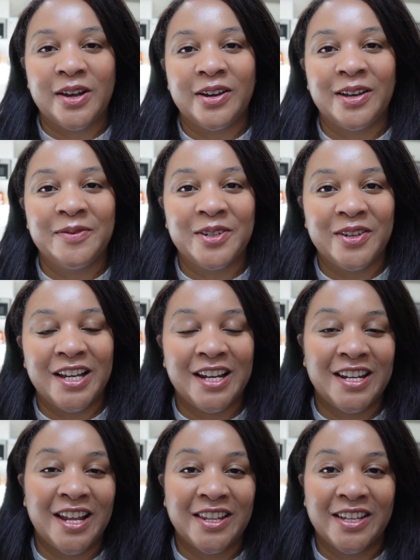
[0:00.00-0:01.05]
I am doing
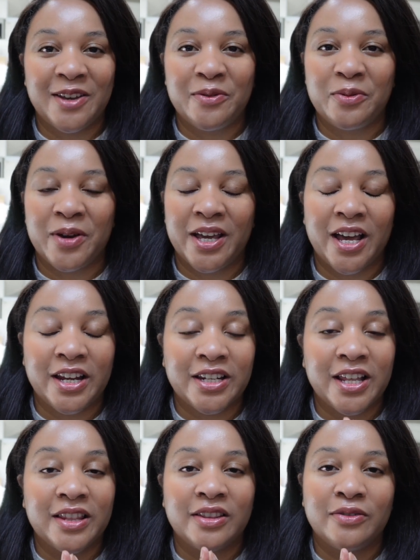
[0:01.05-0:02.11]
another giveaway and
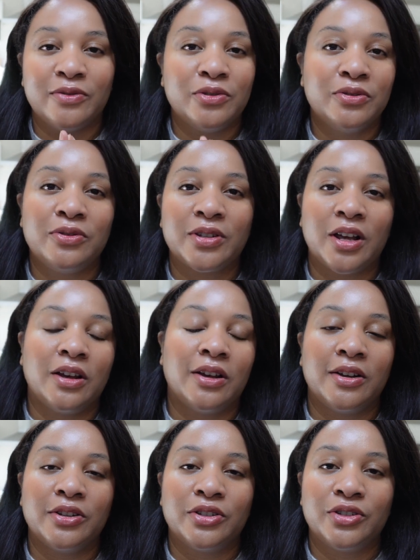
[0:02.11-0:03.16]
the rules
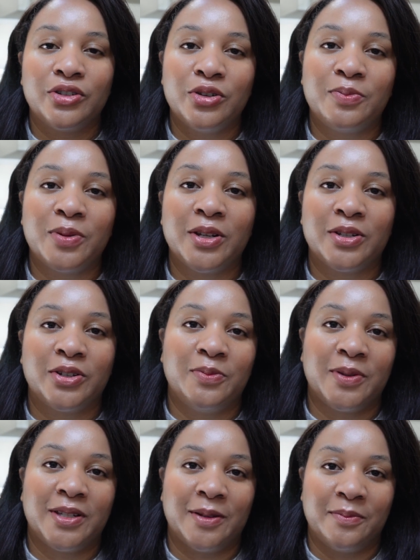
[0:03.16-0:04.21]
are super,
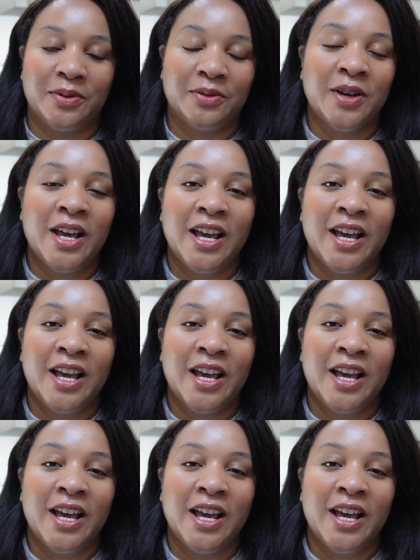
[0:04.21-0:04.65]
super simple.